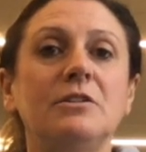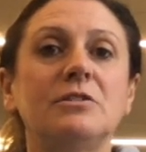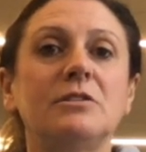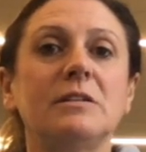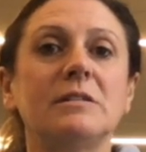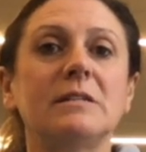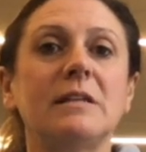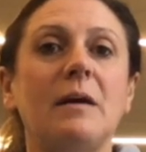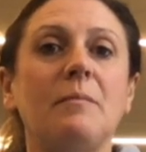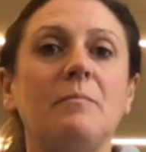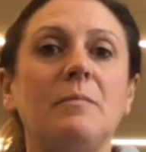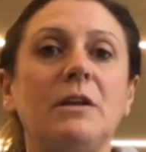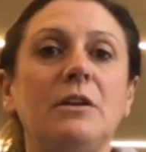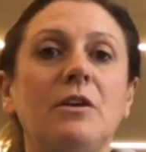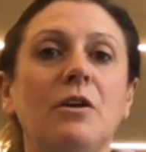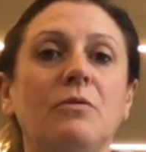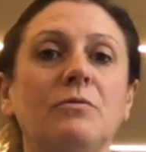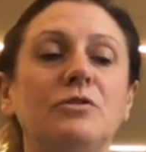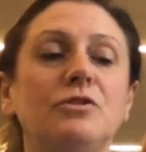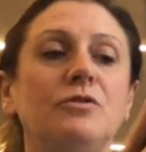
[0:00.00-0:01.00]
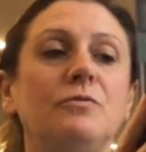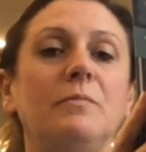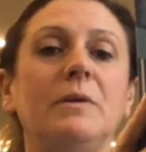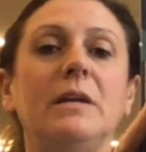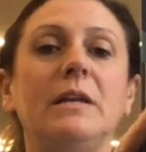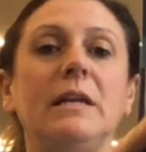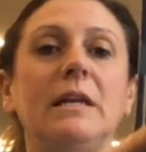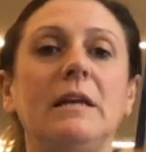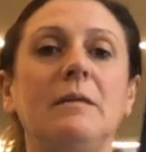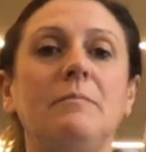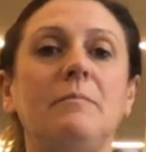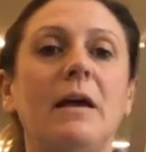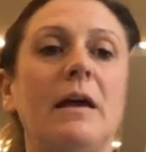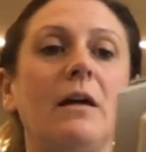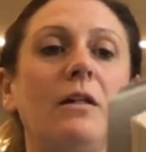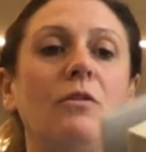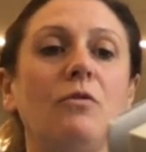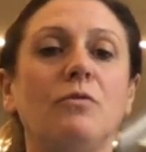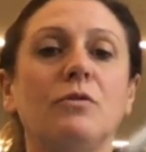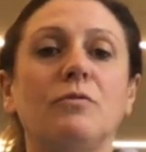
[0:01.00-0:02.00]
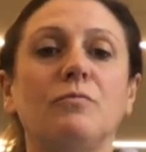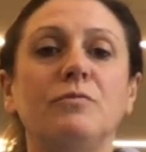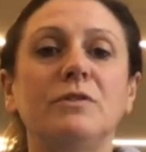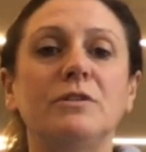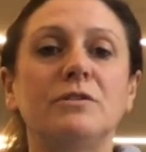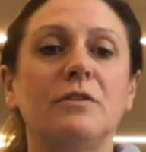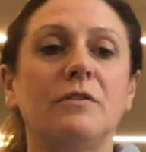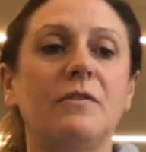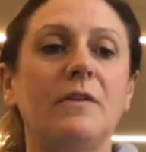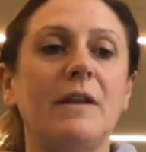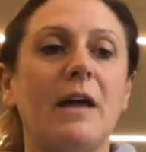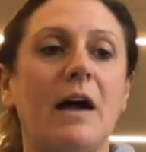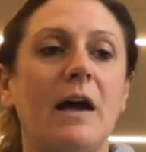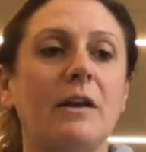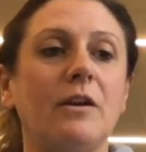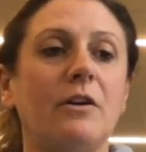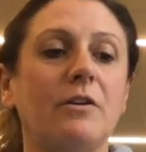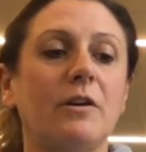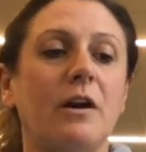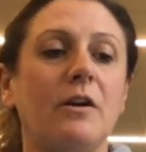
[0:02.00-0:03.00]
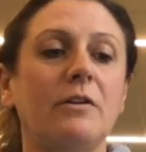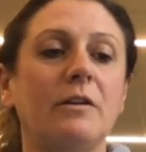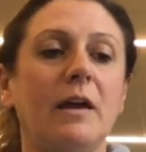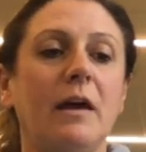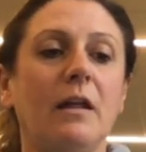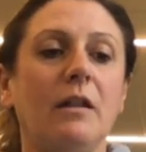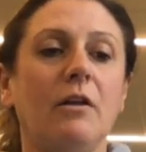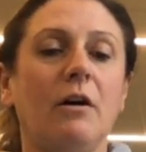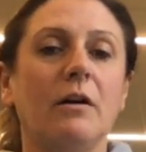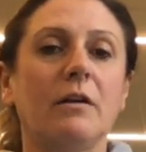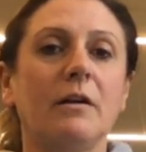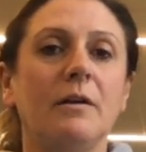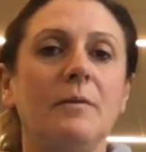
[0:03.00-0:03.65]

Just let me know, shoot me an email, or reserve it on our card catalog.